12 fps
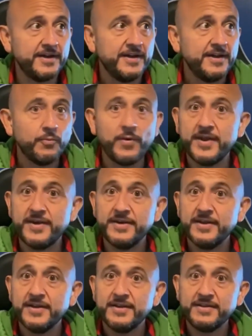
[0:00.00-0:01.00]
when
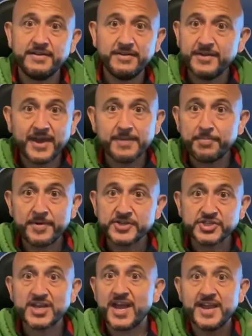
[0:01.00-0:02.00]
you get a bit of
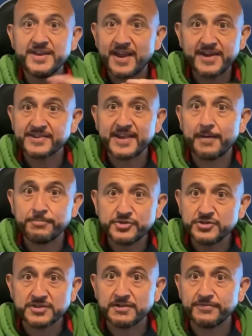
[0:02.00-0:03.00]
shade and it's now
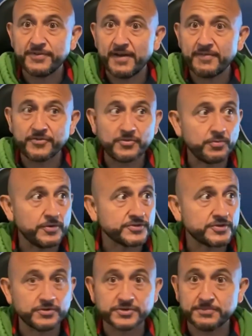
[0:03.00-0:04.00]
producing 500 watts
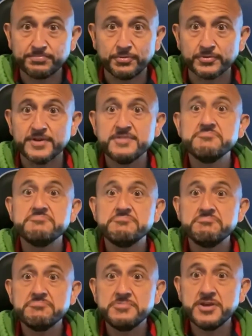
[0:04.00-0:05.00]
across the board?
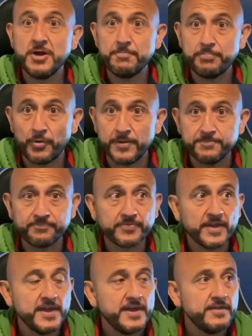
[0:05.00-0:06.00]
No point.
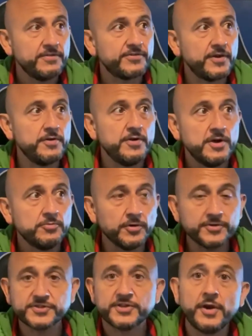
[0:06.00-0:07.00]
So what a
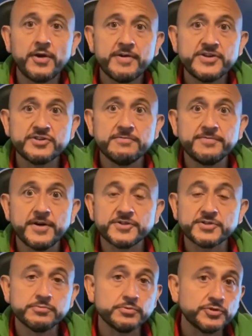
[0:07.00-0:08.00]
Solar Edge
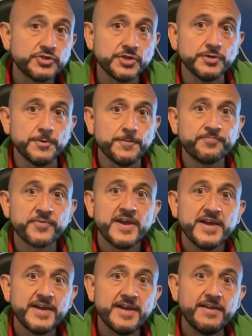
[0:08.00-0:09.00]
inverter will do
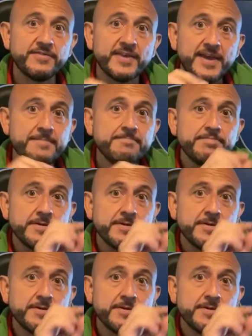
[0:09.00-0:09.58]
is in